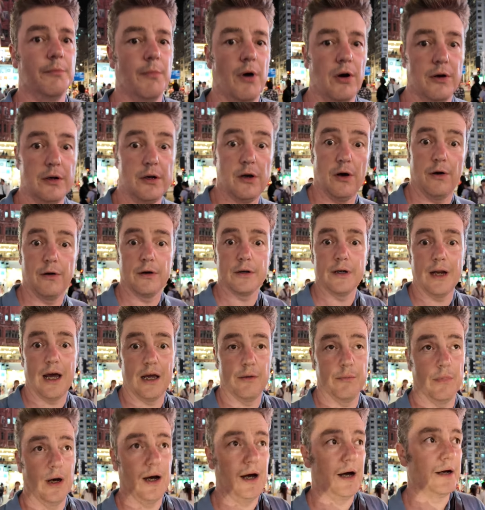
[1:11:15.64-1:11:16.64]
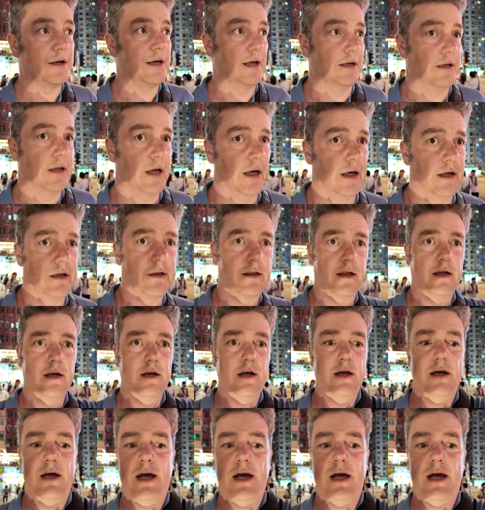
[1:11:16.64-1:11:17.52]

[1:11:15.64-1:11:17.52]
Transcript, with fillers: the Mong Kok Night Market does,